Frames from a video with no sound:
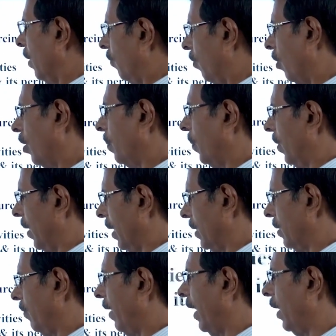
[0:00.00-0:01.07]
VAR
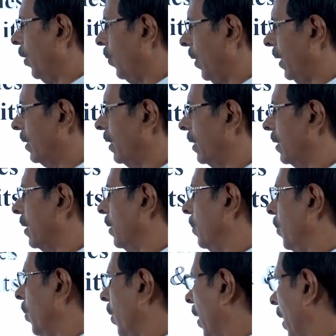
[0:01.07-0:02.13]
models, value at risk
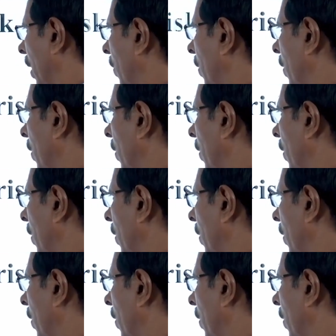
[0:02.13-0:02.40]
model